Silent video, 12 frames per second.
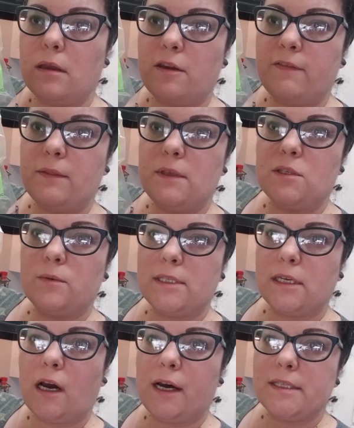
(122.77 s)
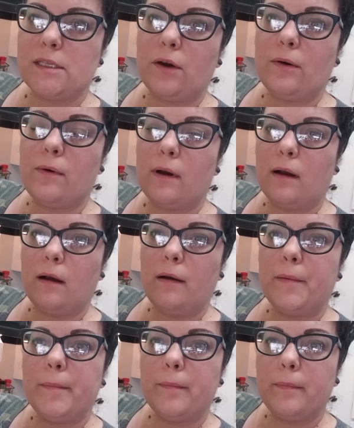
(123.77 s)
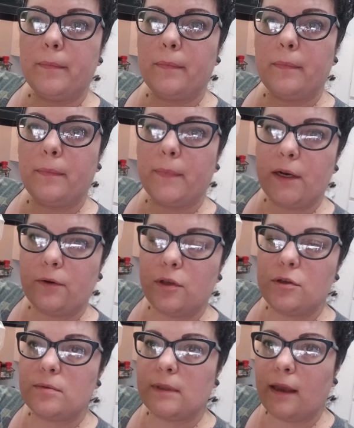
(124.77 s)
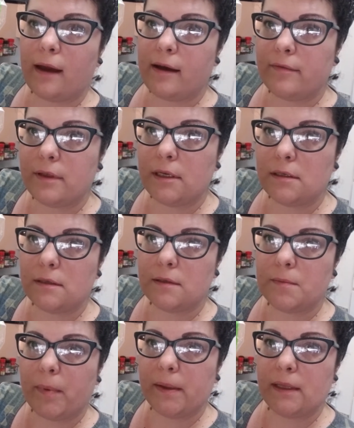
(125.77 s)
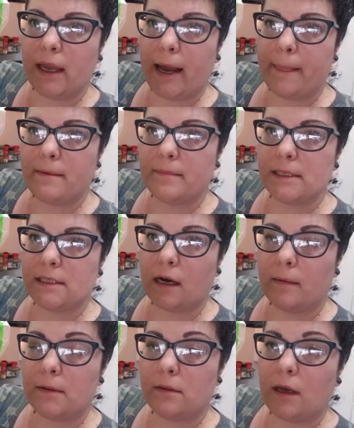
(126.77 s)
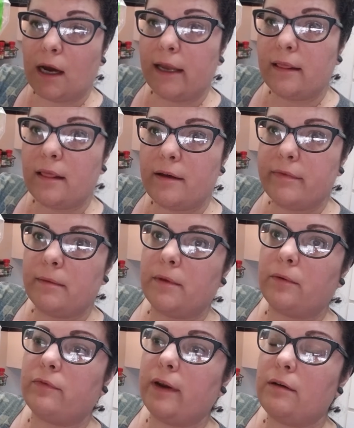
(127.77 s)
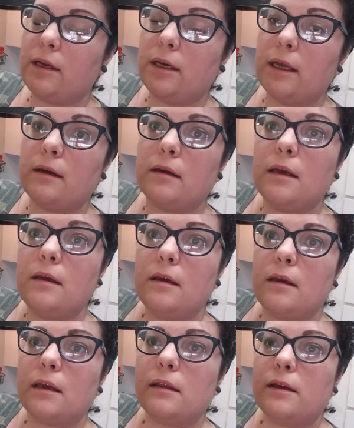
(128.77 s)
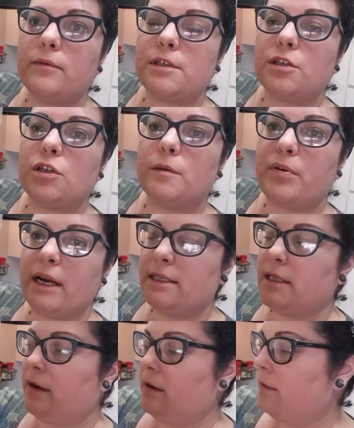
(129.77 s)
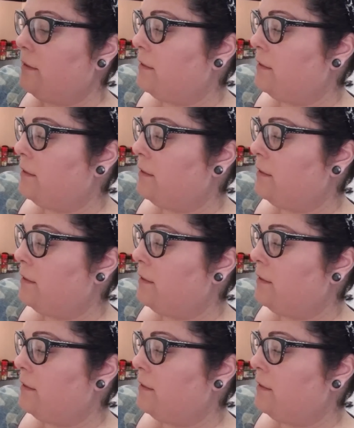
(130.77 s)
I found these ones at Costco. They don't usually have these, but they had them this time and I love them. They're very good. And it was such a good price there.